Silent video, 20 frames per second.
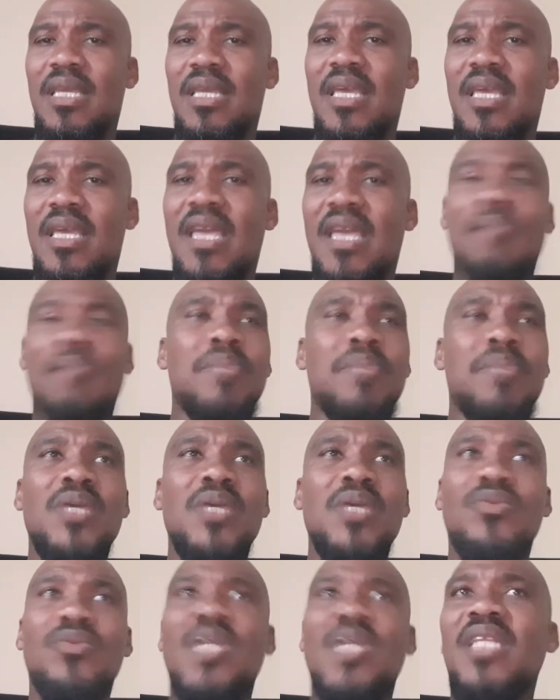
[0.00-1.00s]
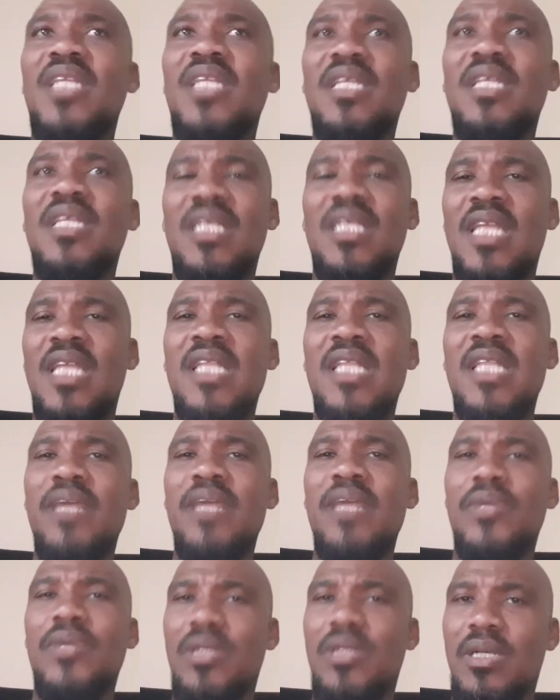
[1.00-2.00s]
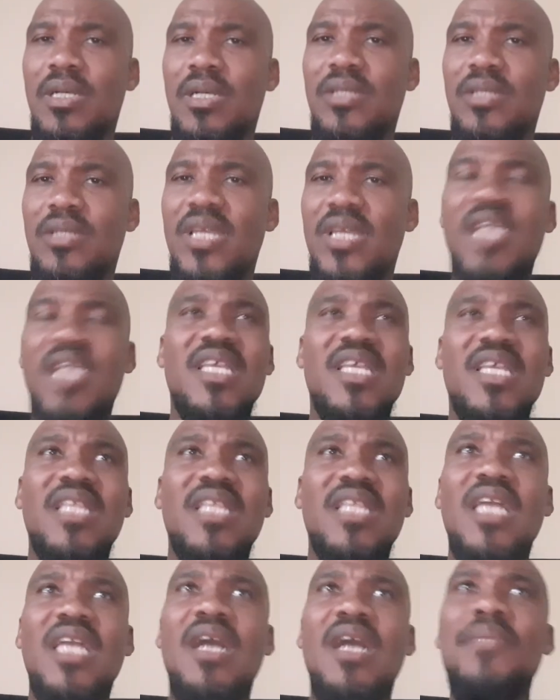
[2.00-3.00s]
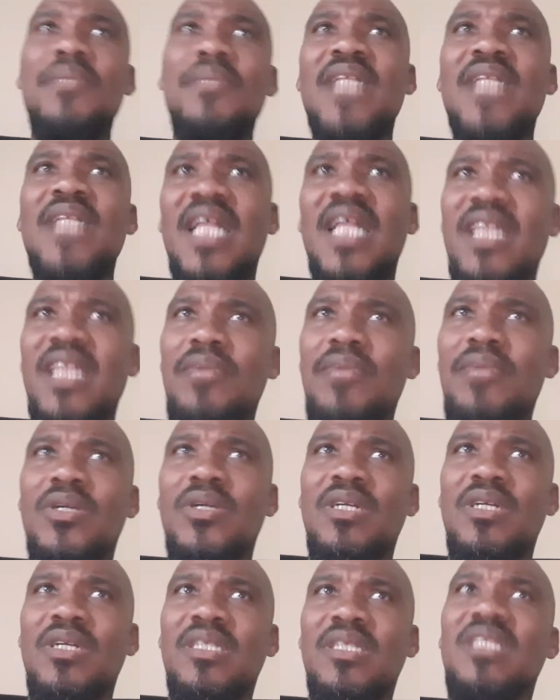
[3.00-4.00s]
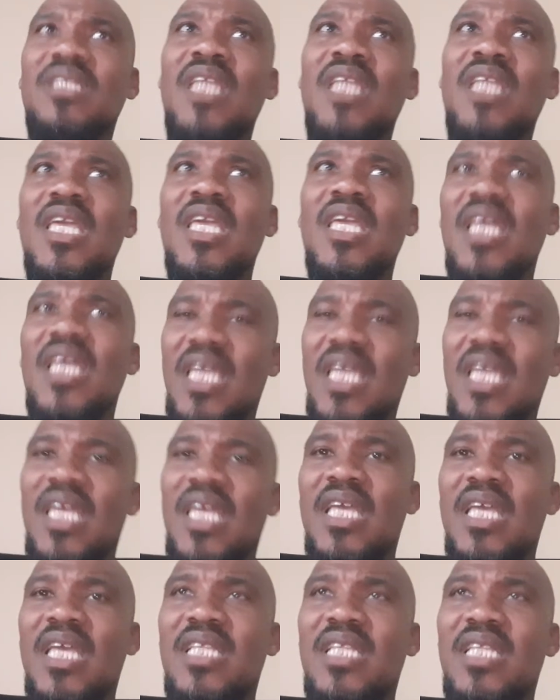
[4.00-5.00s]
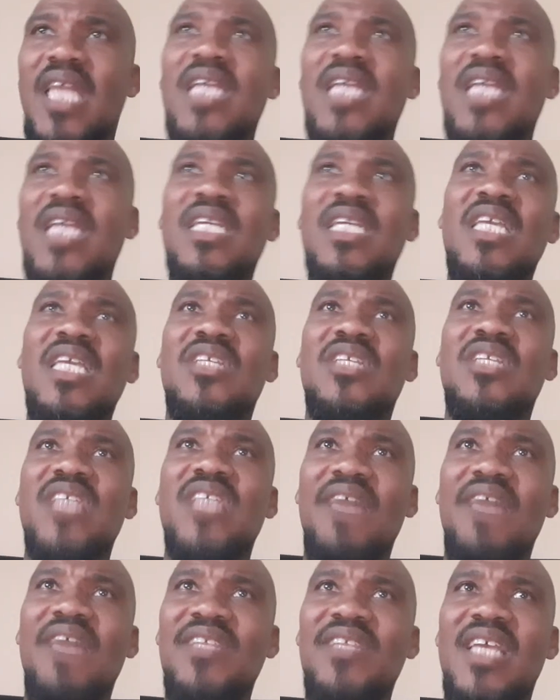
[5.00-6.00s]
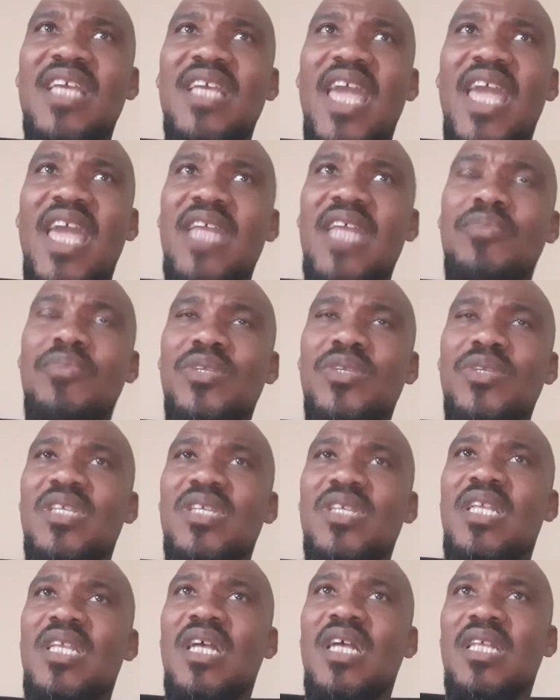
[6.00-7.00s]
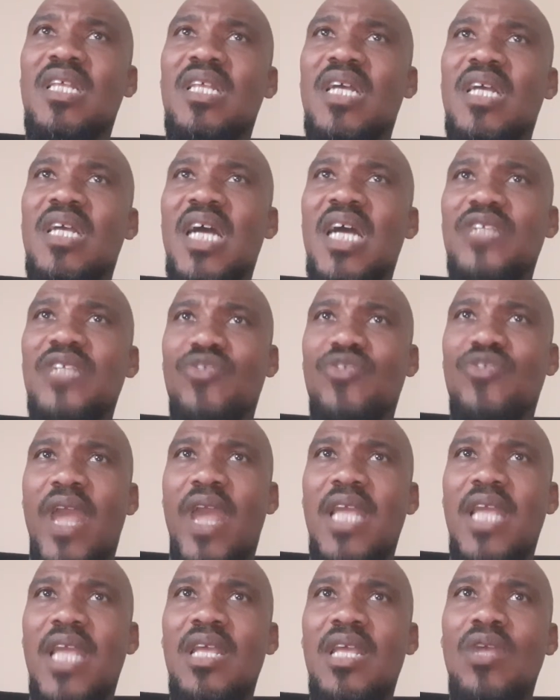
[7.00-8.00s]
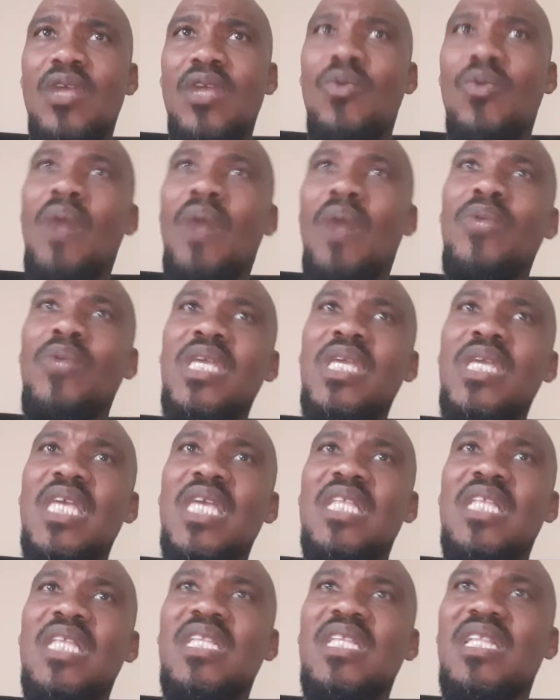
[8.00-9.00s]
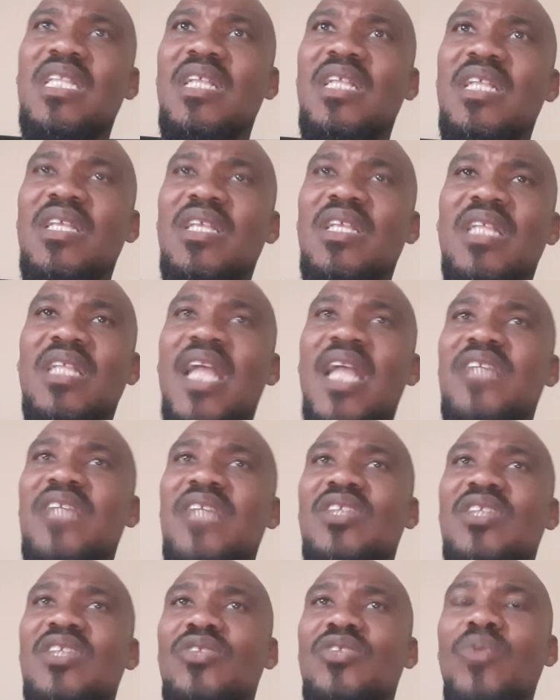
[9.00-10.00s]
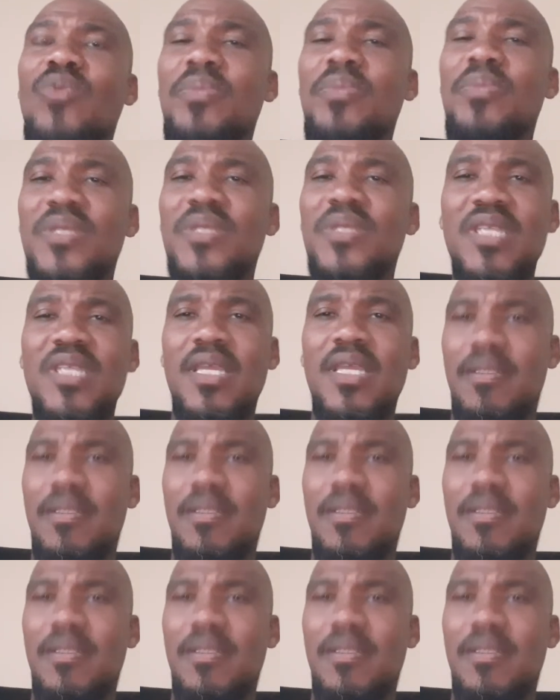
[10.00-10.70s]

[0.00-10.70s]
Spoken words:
and build nothing in their neighborhoods. Yet they come in our neighborhoods and think they could get 70 and 80% of the contract while we get less than 3%.